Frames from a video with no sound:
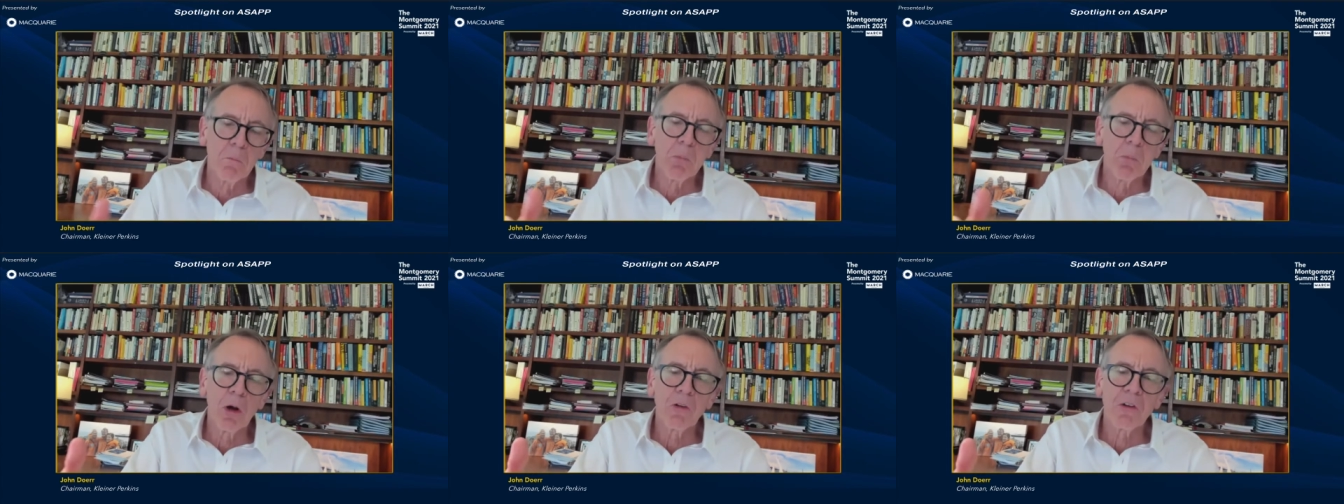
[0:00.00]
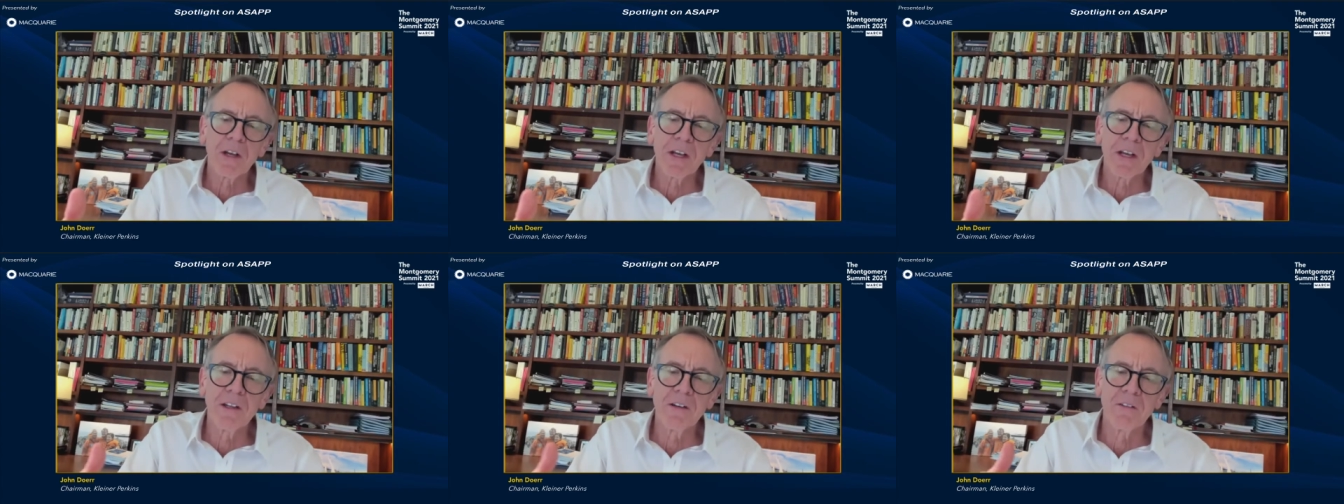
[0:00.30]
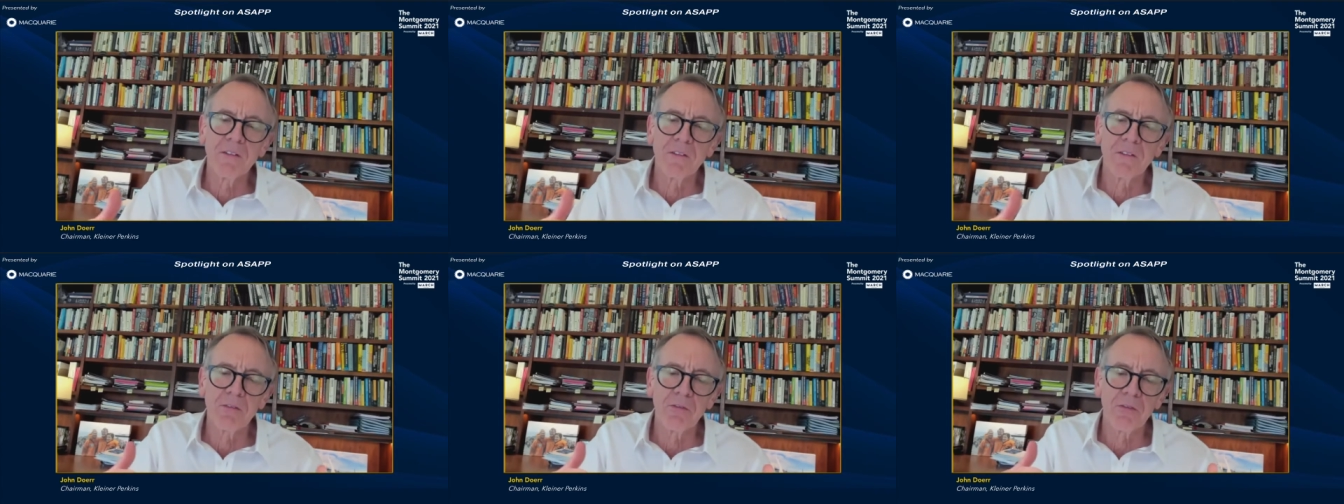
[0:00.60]
Pulling
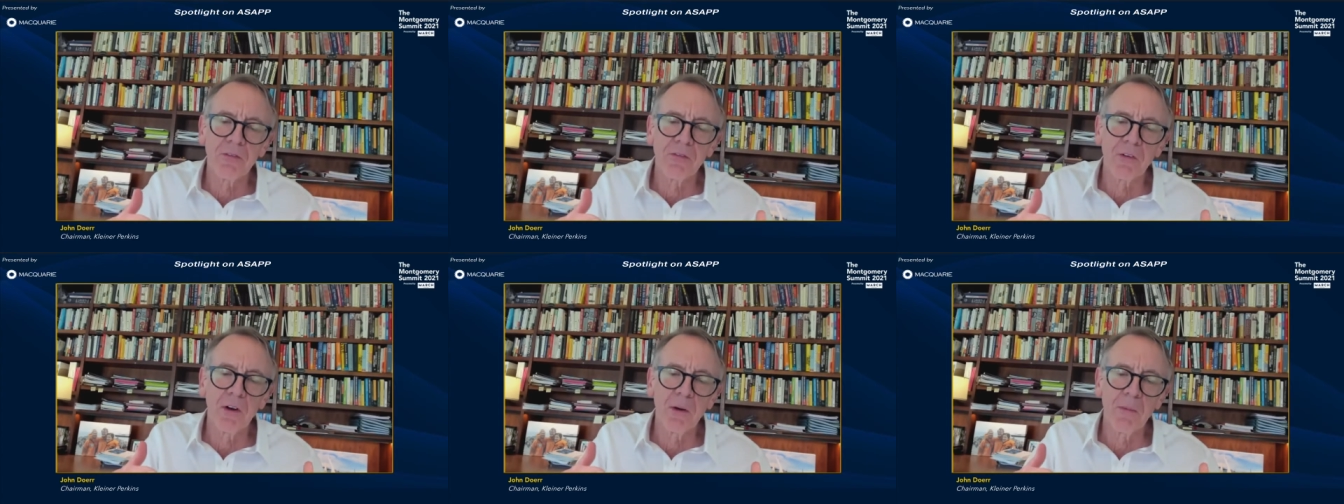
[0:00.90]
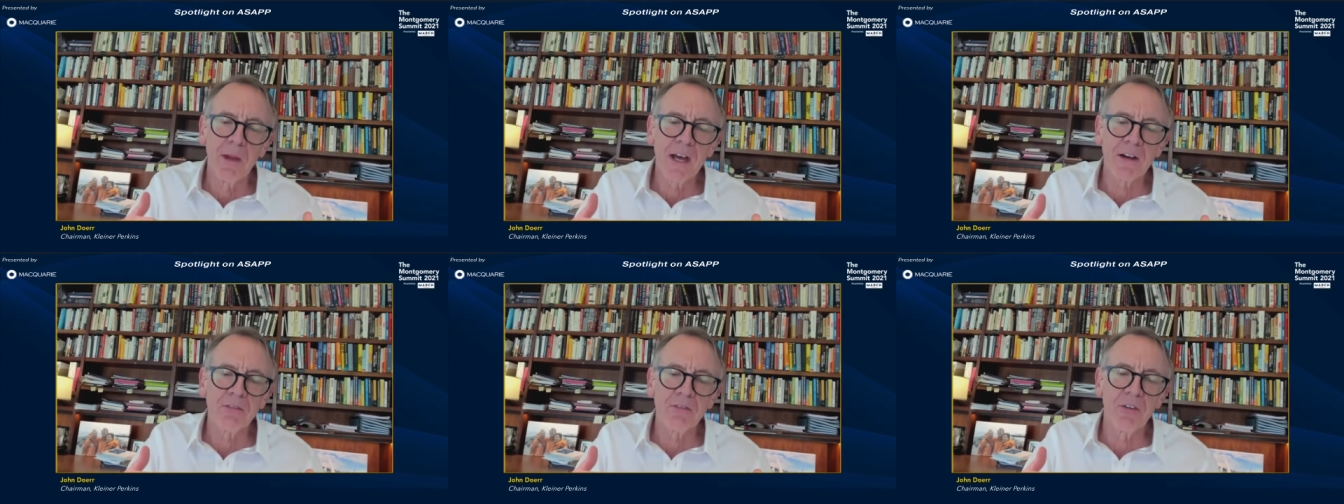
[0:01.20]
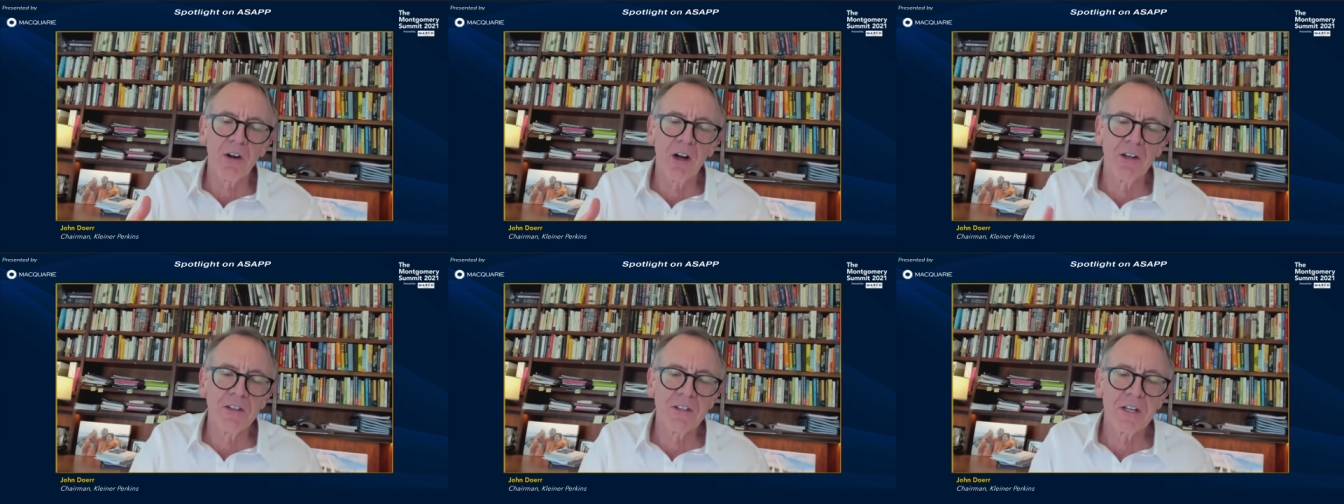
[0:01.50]
in from that
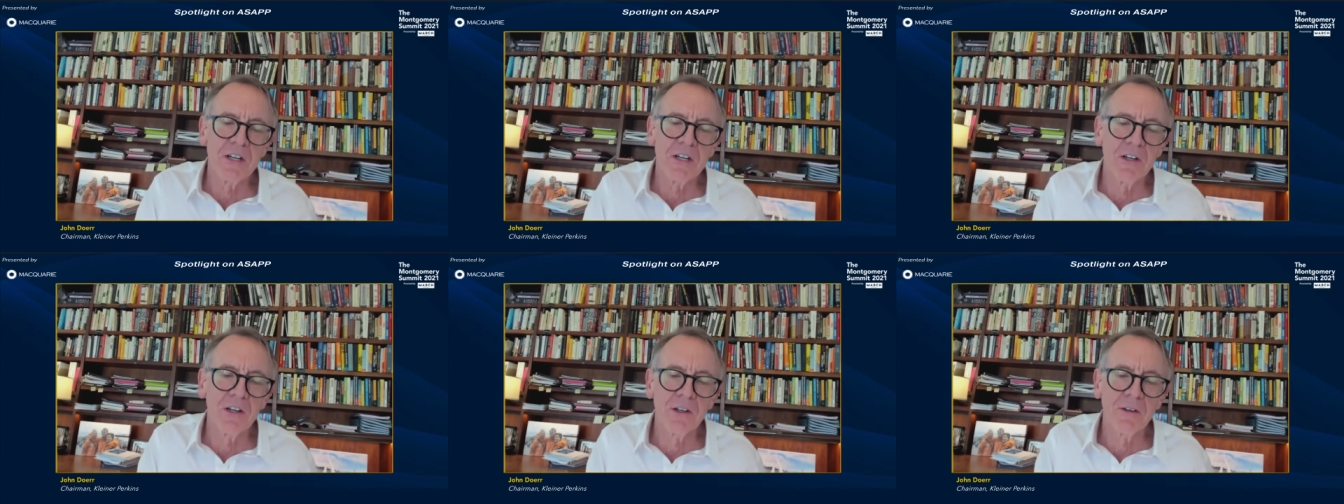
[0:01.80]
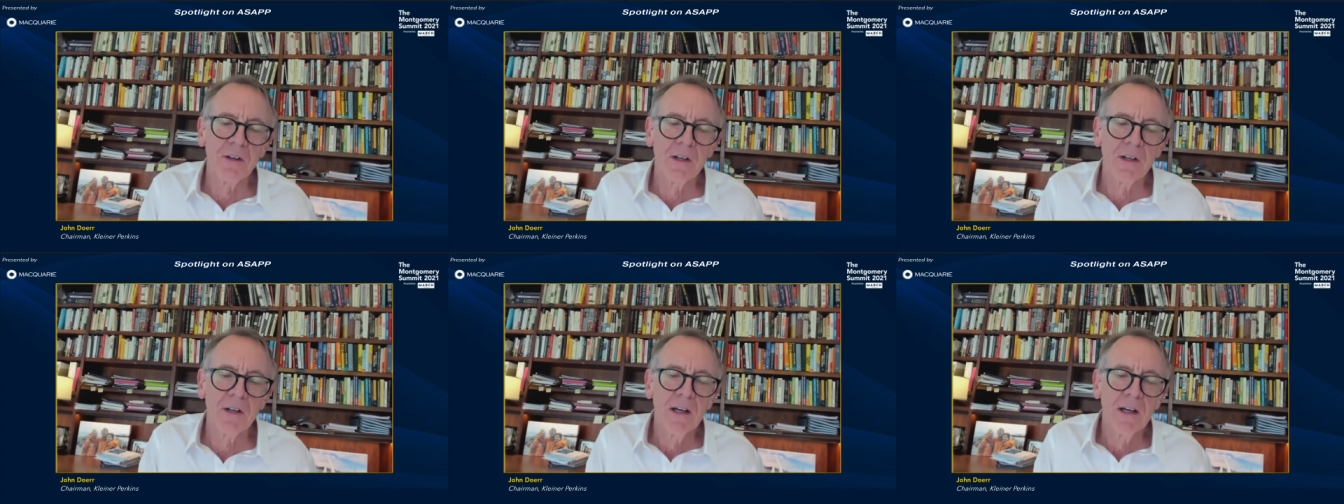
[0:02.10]
frontier,